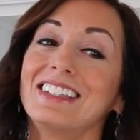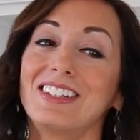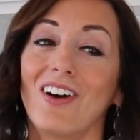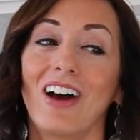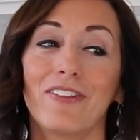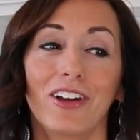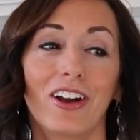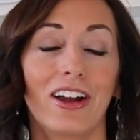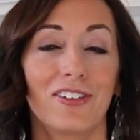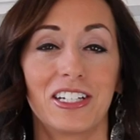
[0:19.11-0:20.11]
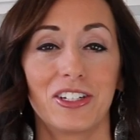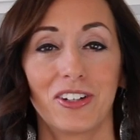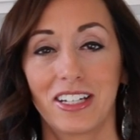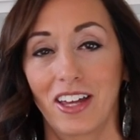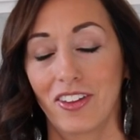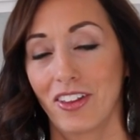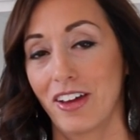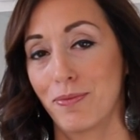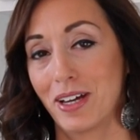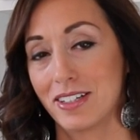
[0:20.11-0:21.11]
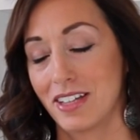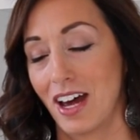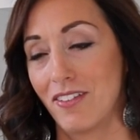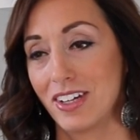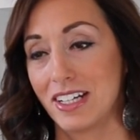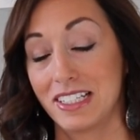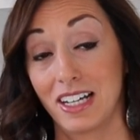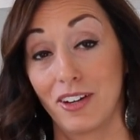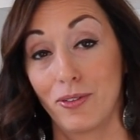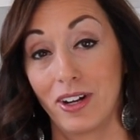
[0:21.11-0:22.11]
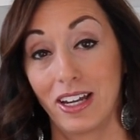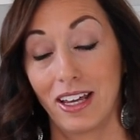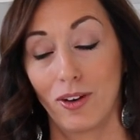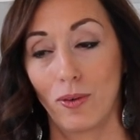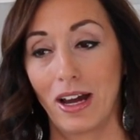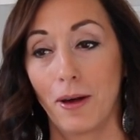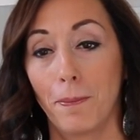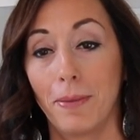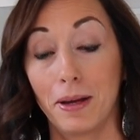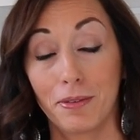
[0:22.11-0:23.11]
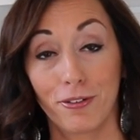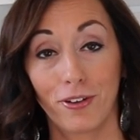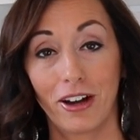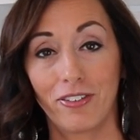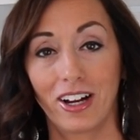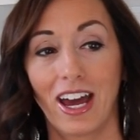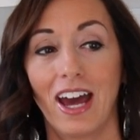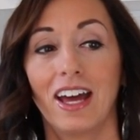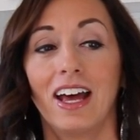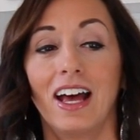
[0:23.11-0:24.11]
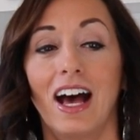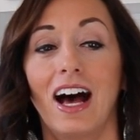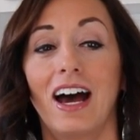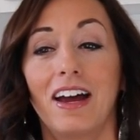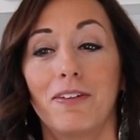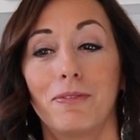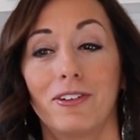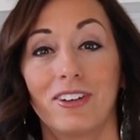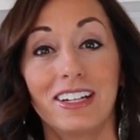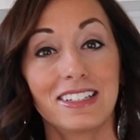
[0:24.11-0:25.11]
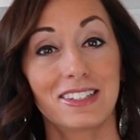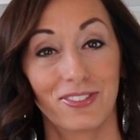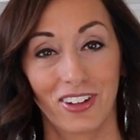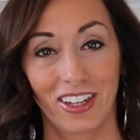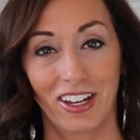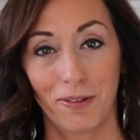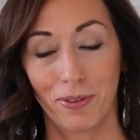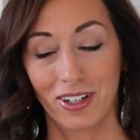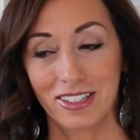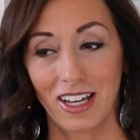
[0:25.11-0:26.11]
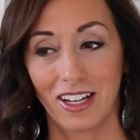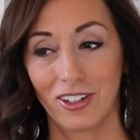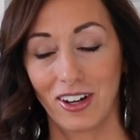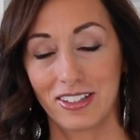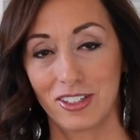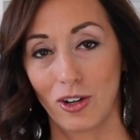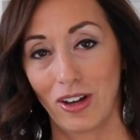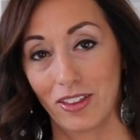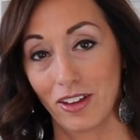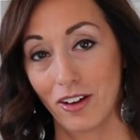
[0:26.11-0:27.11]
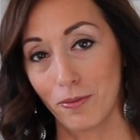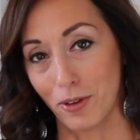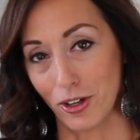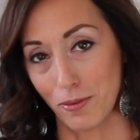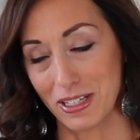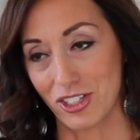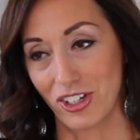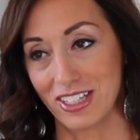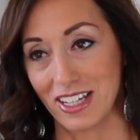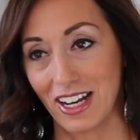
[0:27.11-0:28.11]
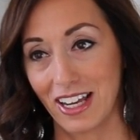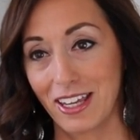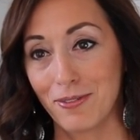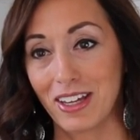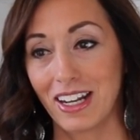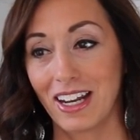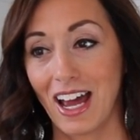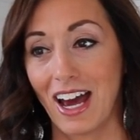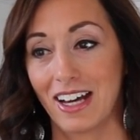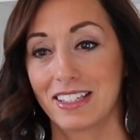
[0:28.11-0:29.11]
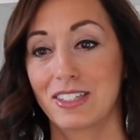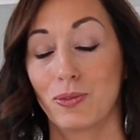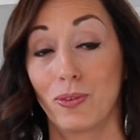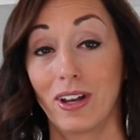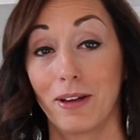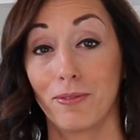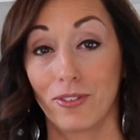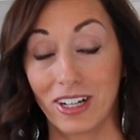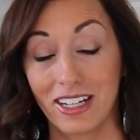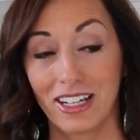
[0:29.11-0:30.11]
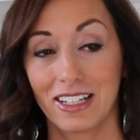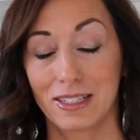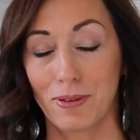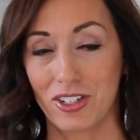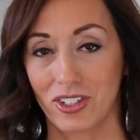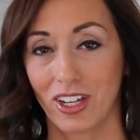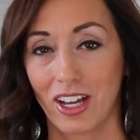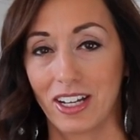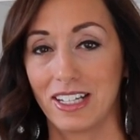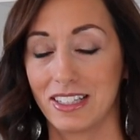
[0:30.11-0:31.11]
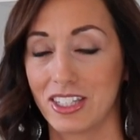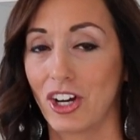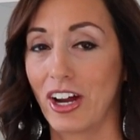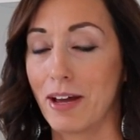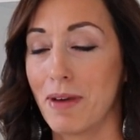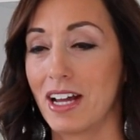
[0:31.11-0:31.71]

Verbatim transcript: So I figured I would do a day in the life because I haven't done one in a while. But before I forget, I've been reading some really good books and you guys know I love murder mysteries and I keep getting asked what I'm reading, especially on Instagram.